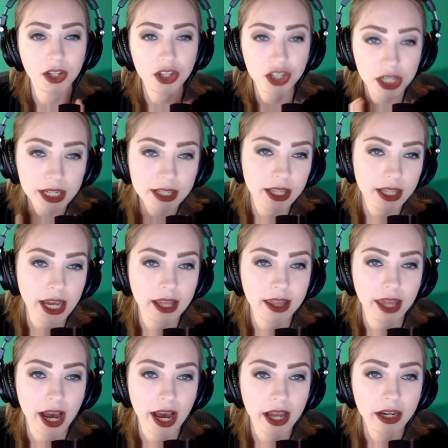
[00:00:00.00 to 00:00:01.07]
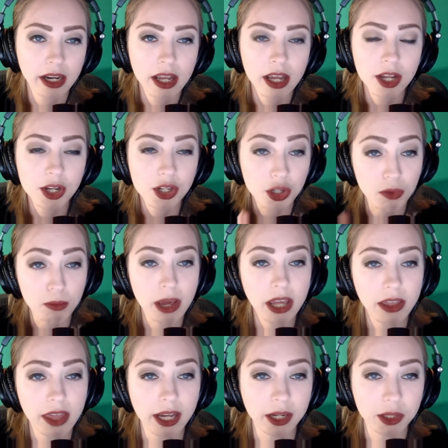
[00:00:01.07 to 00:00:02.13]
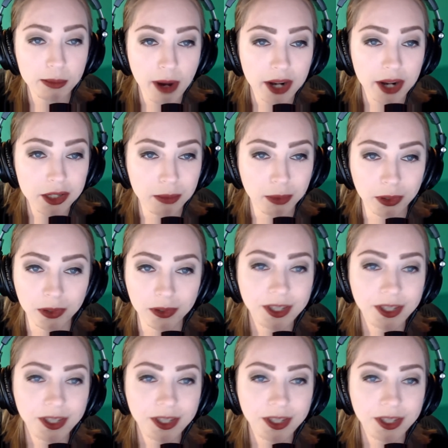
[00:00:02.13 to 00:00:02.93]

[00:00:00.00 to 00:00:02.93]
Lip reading: cheats like that to make things possible,